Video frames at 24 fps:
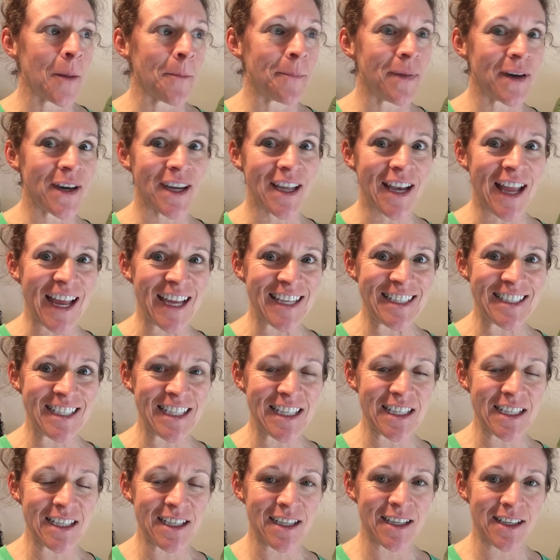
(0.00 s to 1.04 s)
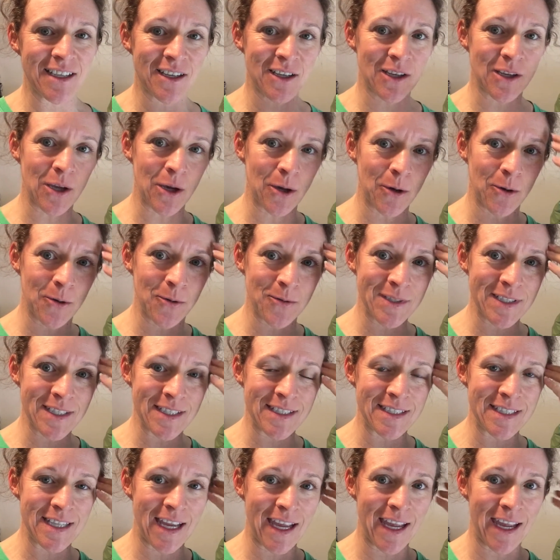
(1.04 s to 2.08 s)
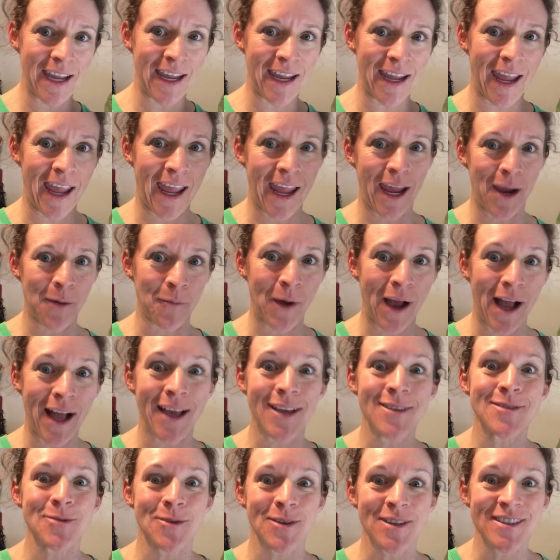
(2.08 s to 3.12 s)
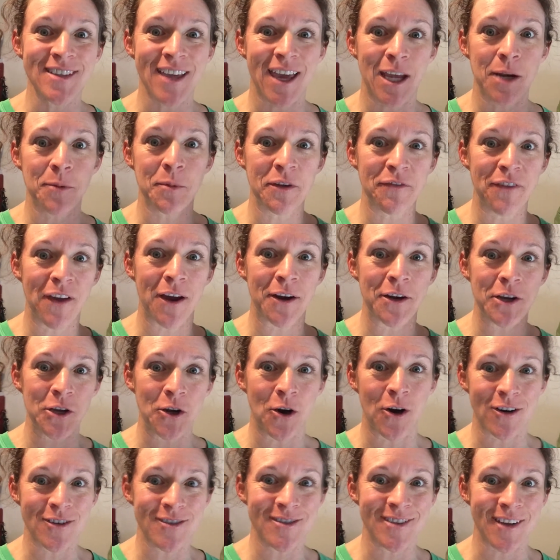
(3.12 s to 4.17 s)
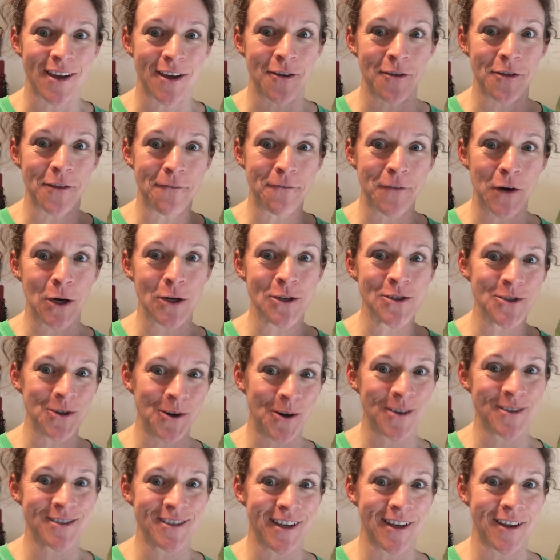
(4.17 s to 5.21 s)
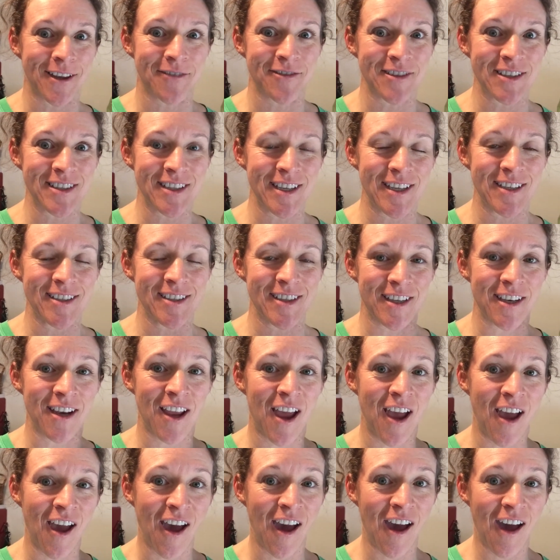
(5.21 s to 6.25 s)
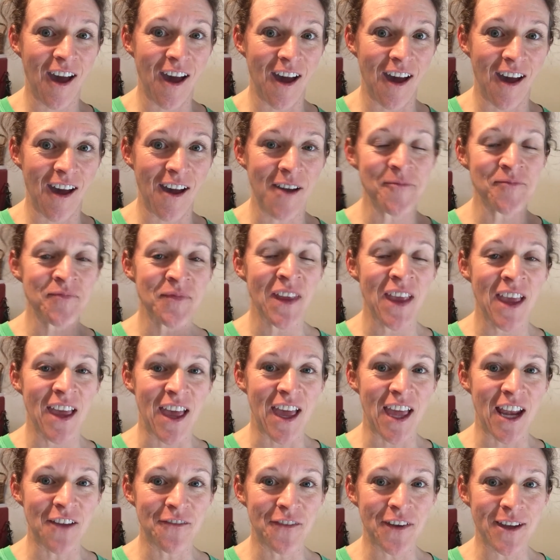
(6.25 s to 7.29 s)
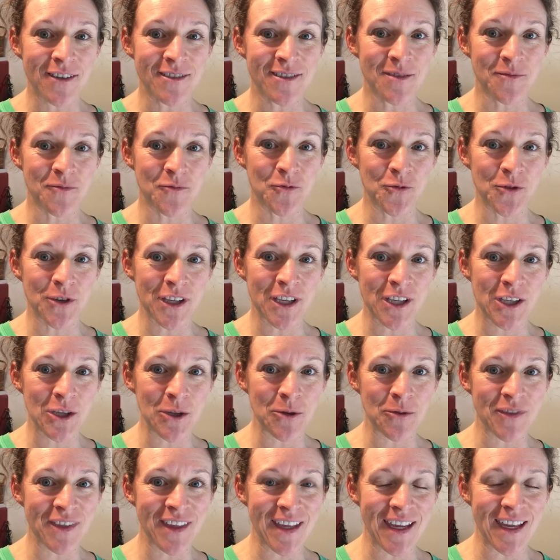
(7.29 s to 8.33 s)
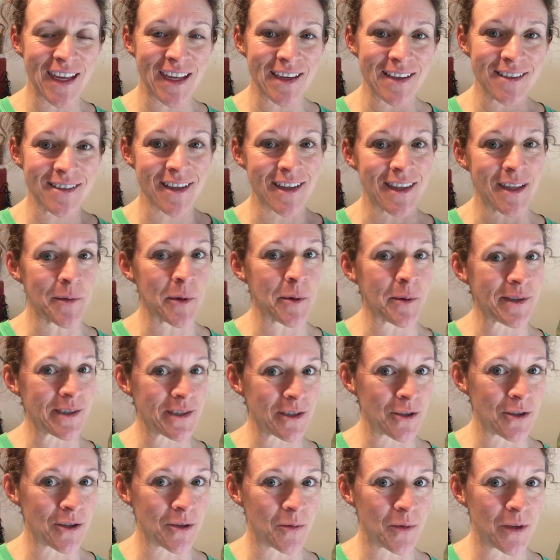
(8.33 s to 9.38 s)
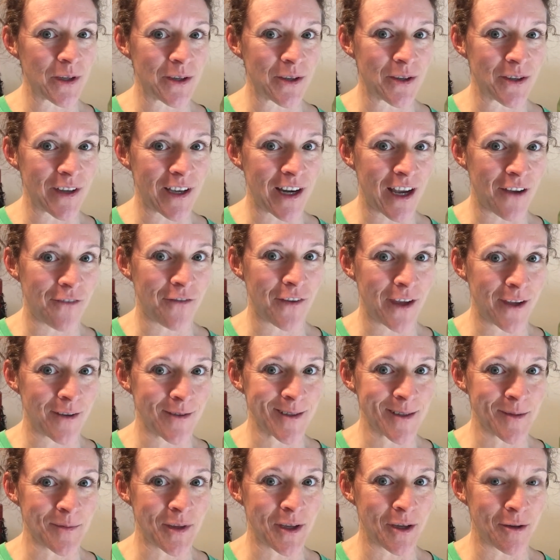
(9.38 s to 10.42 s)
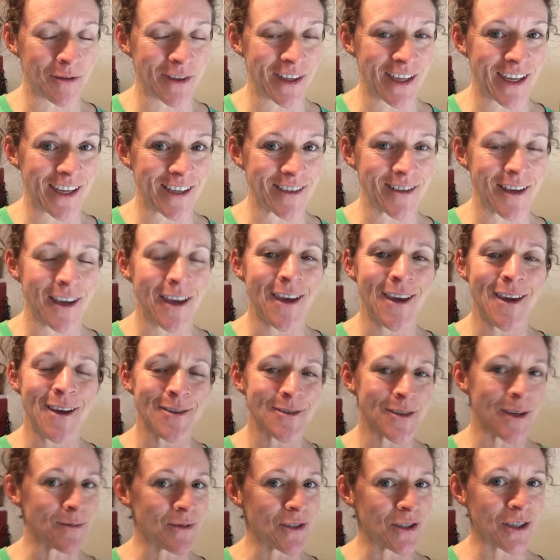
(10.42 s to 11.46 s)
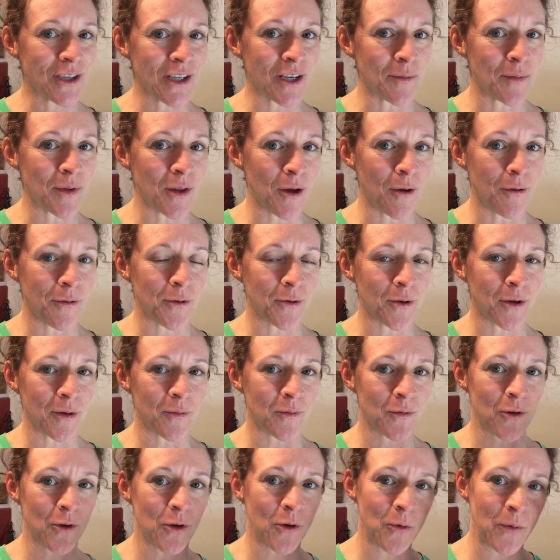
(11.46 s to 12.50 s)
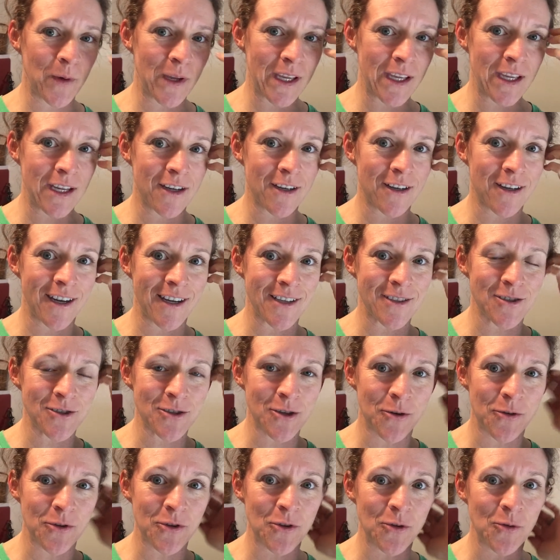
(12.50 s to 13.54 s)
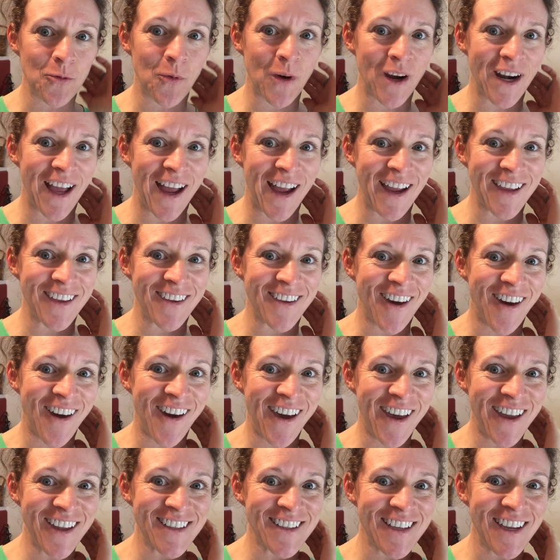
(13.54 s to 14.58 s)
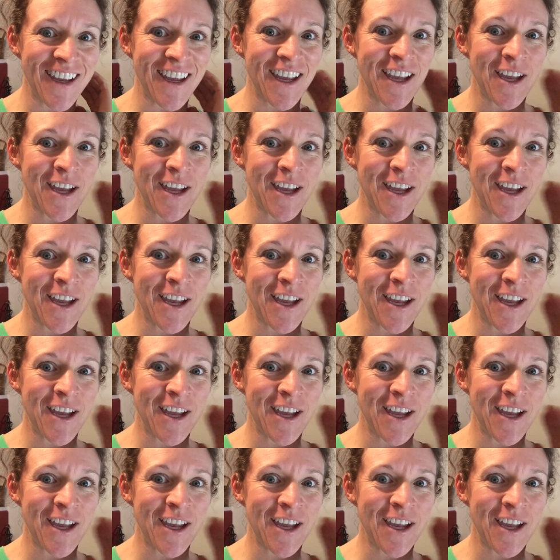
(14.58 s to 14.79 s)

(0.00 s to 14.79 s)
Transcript: But I did go today and I got so excited. We found a yard sale, the first yard sale of the season. And I found some really cute things, and then we went to Goodwill and I found some cute things. So I'm just going to blow through them real quick here and show you what I got.